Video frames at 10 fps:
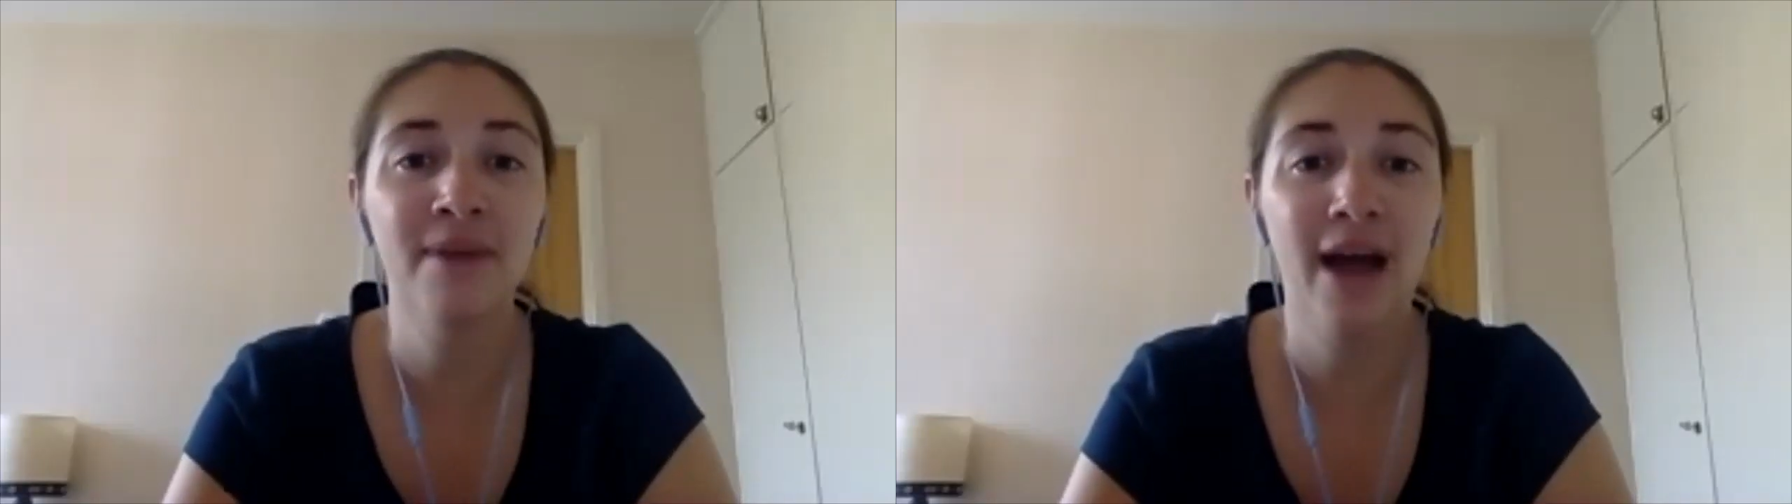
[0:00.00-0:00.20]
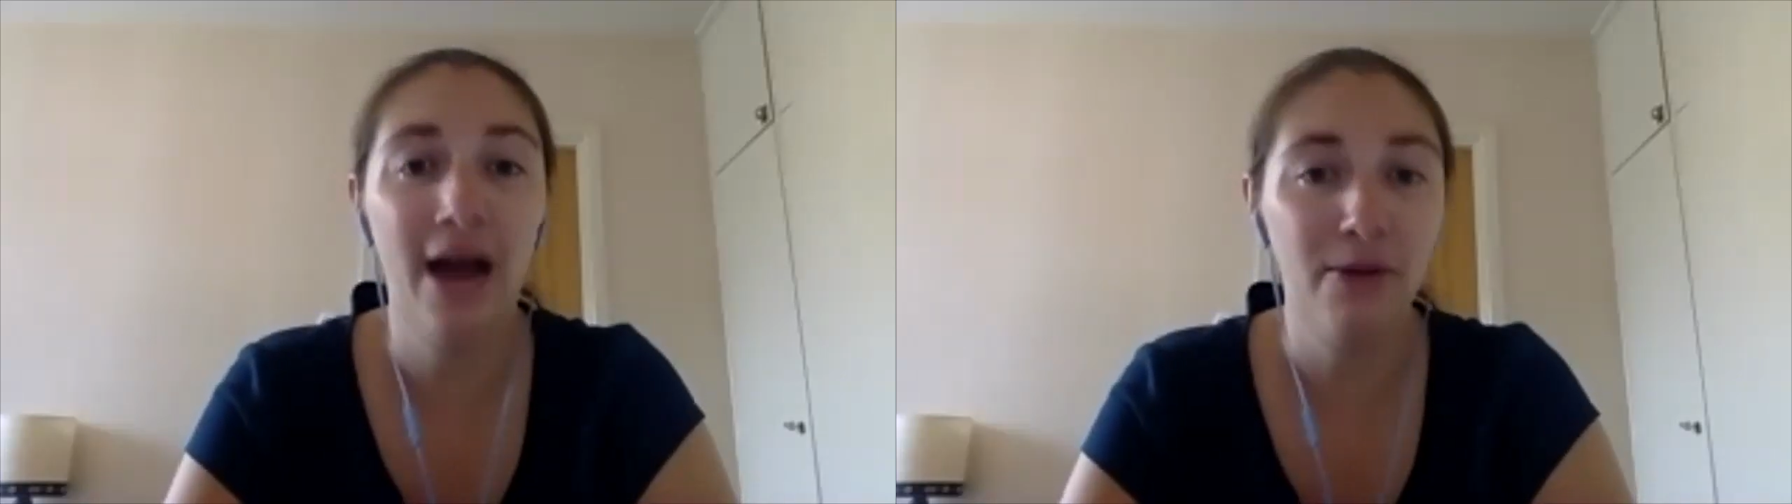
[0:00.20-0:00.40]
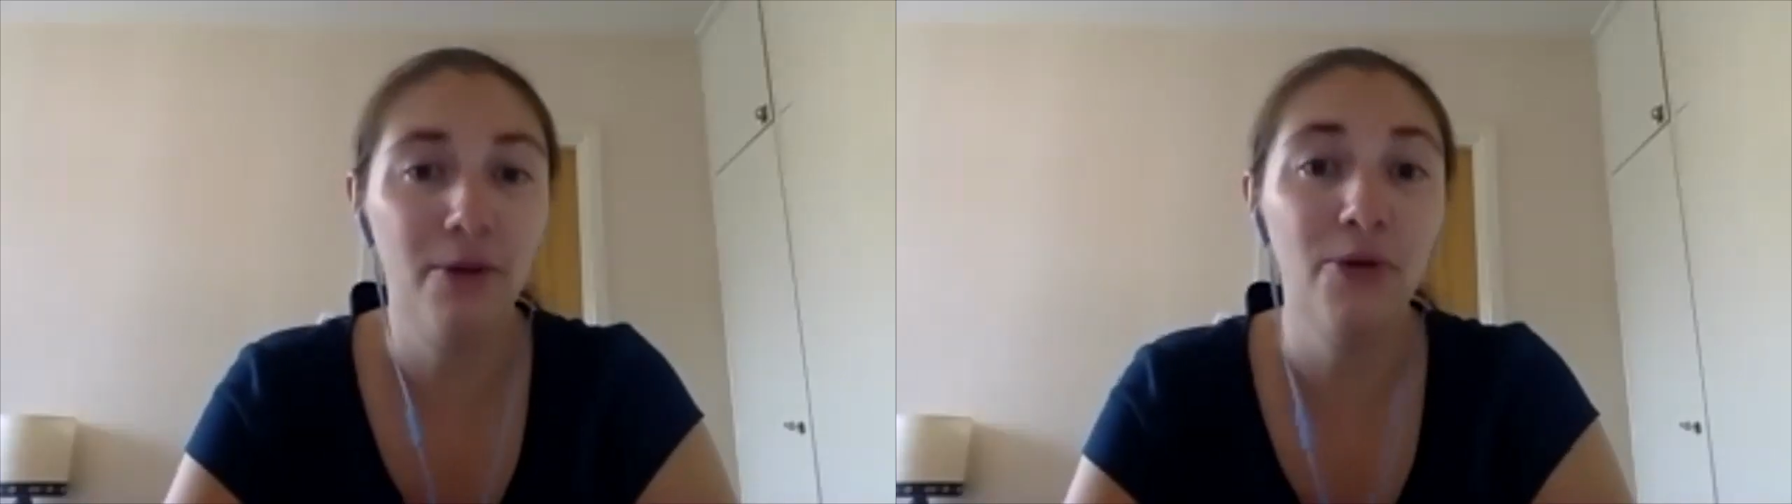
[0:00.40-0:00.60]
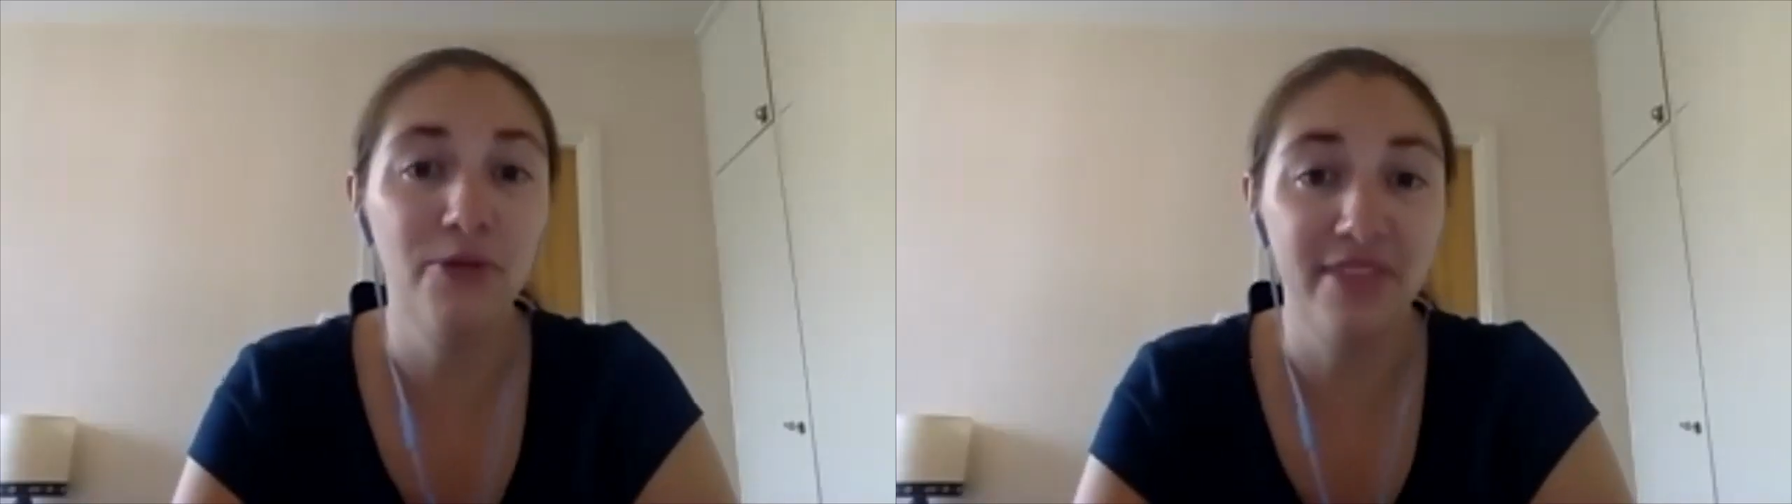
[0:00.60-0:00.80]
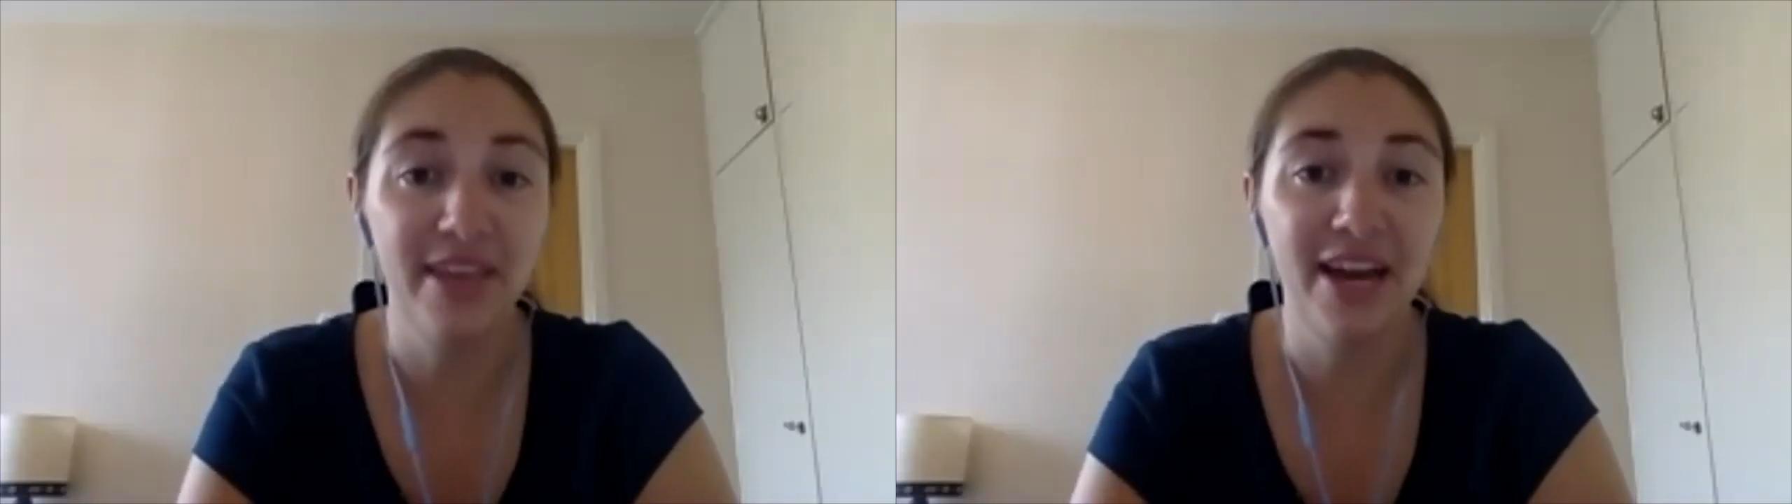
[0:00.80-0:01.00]
how
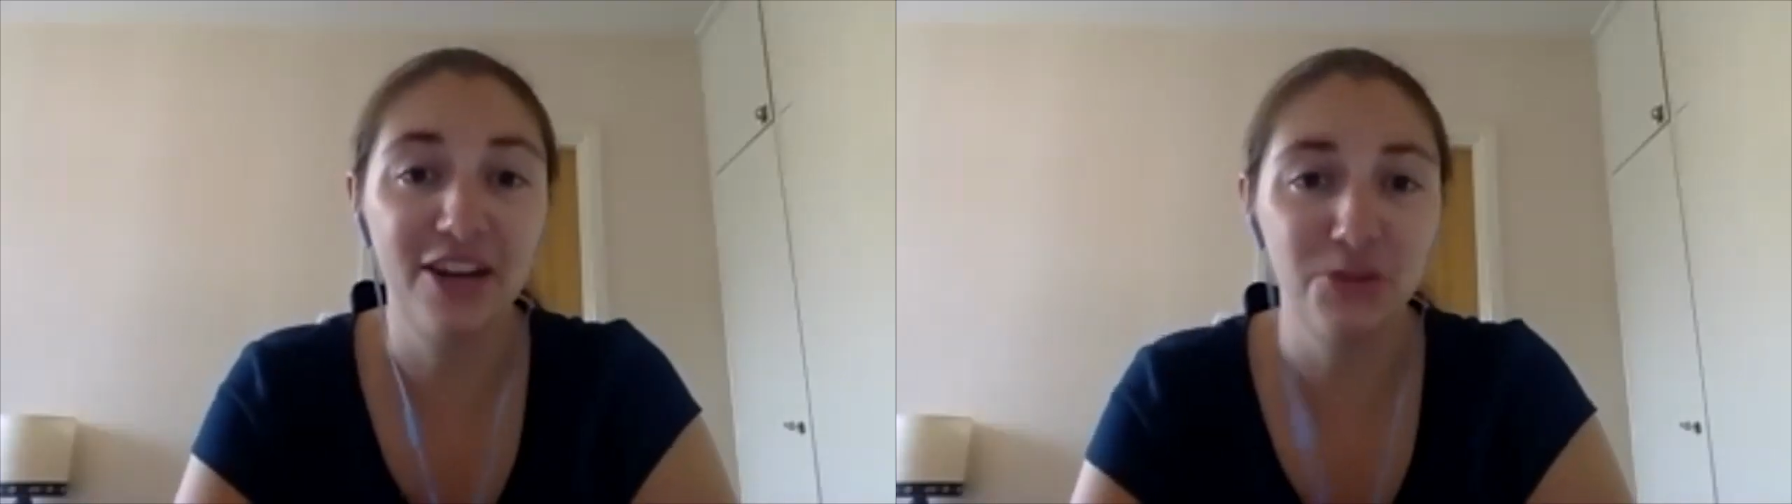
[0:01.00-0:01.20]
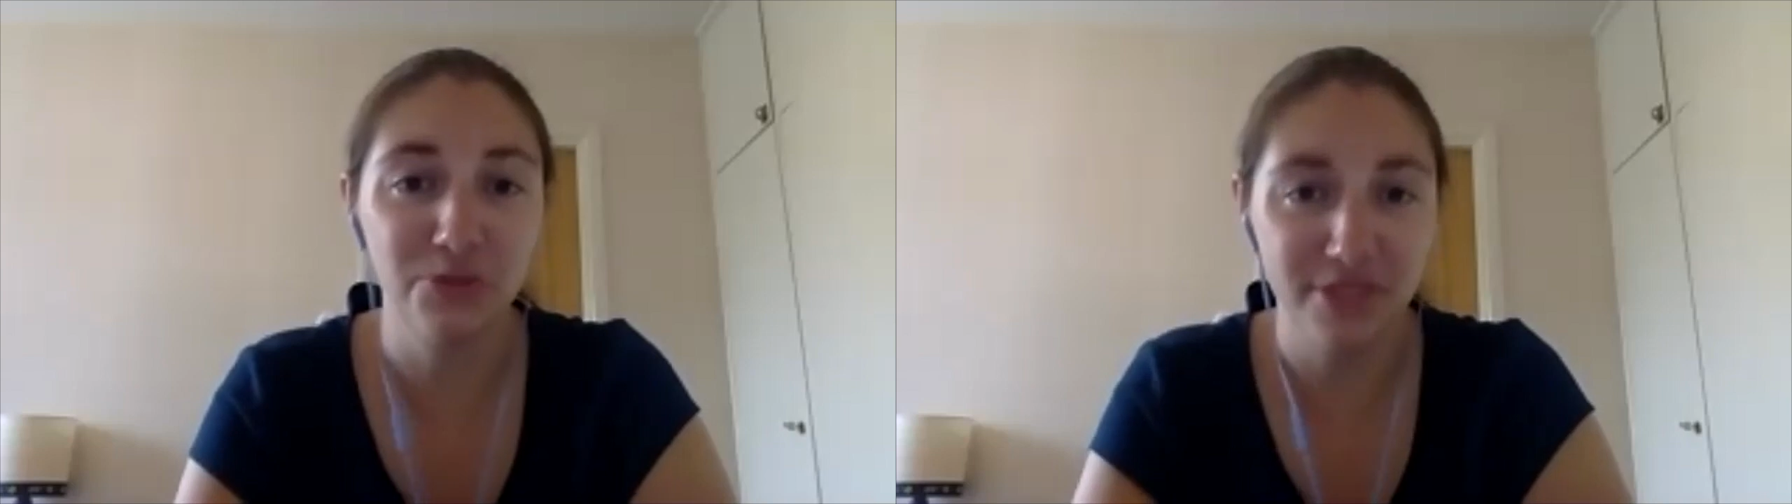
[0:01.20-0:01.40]
old the actual